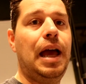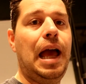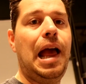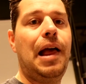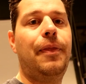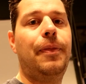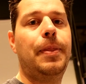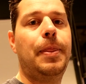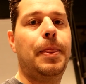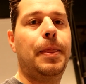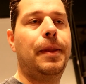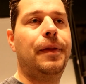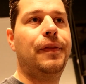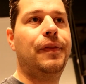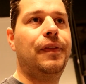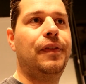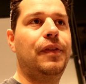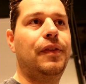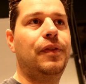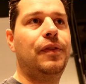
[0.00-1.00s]
And
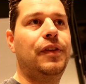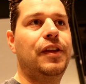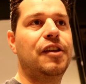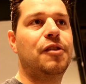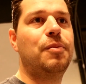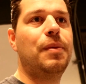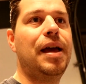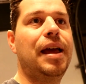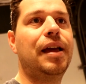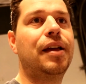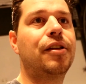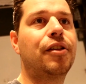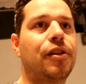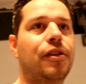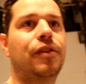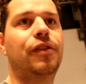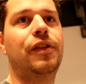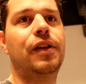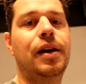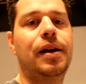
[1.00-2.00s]
this
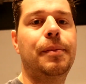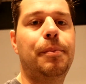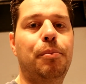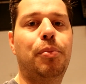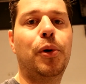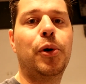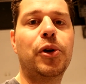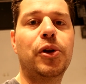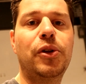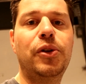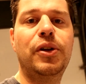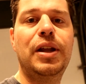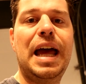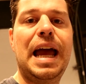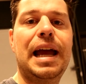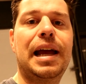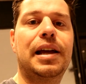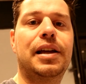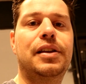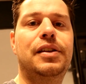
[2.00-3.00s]
makes the
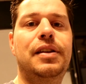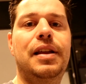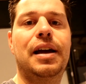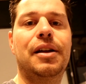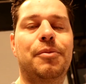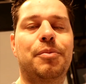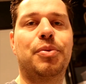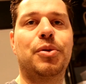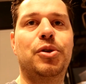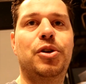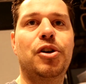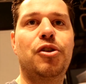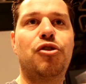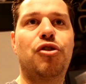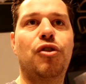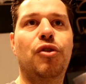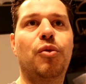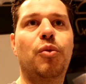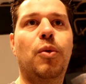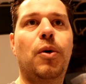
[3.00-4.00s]
bottleneck that
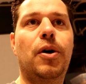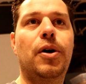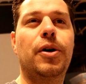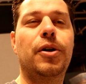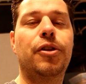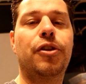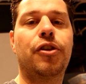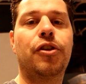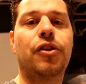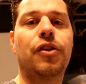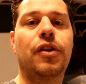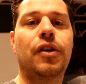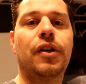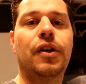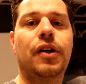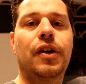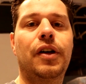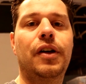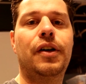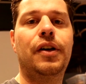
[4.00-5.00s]
production was
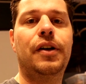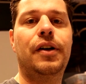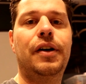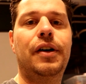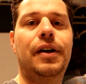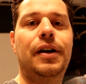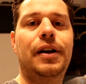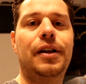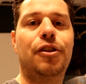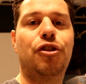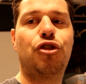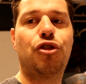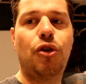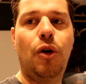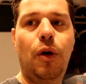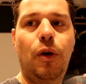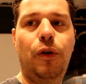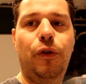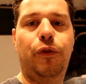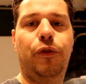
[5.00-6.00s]
uh,
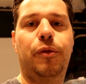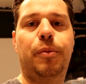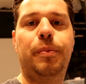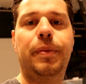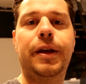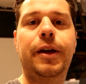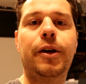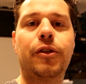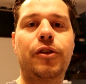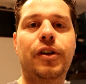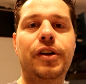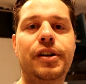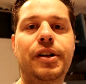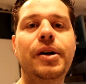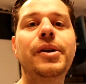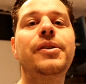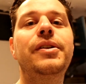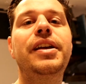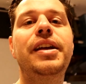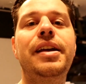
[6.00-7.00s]
solved because I
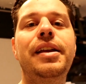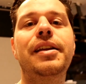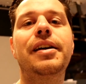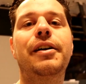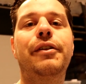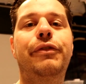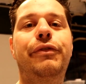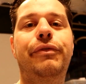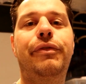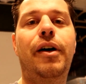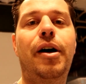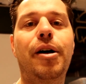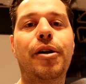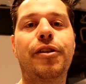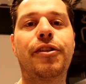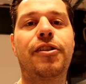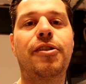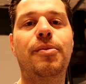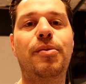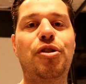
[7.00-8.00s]
don't need a
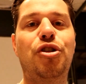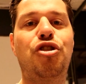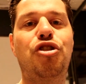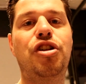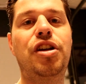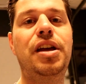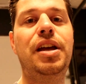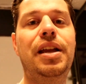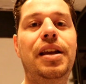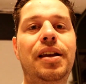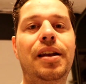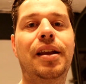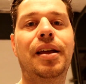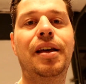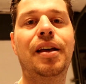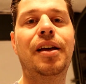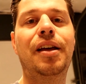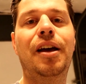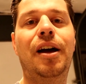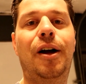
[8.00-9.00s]
faster machine.
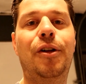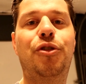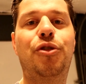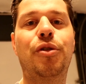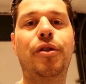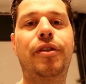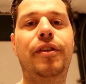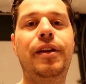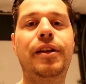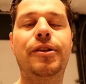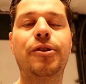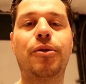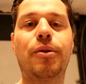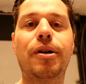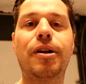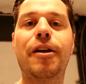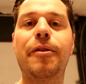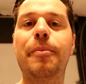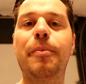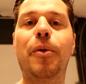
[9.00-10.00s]
I just need to
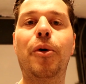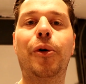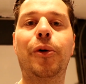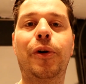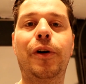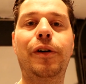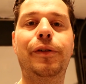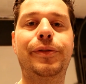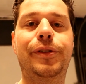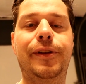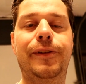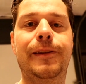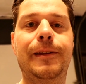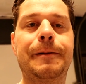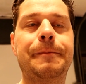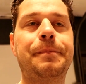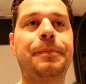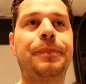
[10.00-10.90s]
run it more often.